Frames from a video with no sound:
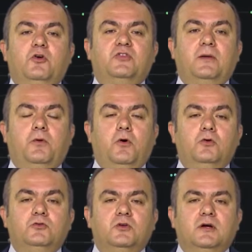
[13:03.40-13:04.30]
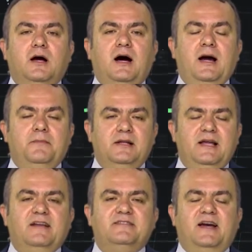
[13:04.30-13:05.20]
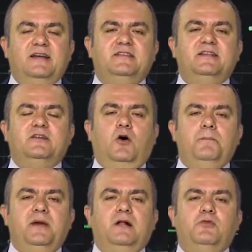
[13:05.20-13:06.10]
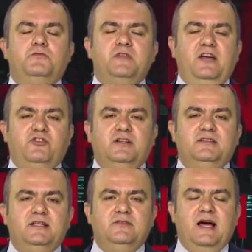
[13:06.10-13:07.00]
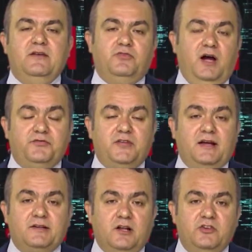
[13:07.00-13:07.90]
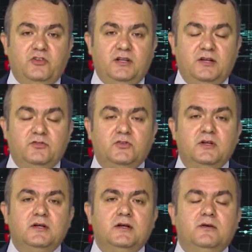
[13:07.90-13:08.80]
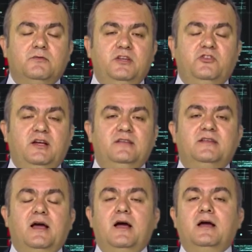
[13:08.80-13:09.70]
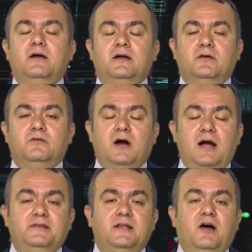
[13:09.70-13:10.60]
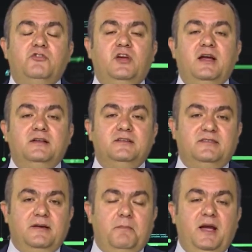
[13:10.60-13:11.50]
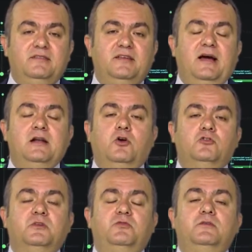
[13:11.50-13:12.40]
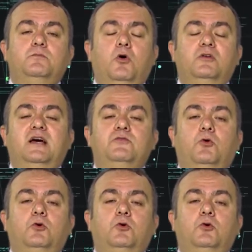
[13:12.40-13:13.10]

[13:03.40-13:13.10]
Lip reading: your support. I'm really excited on behalf of Natural TV and 5 Technology News, which is right now sharing this amazing announcement with more than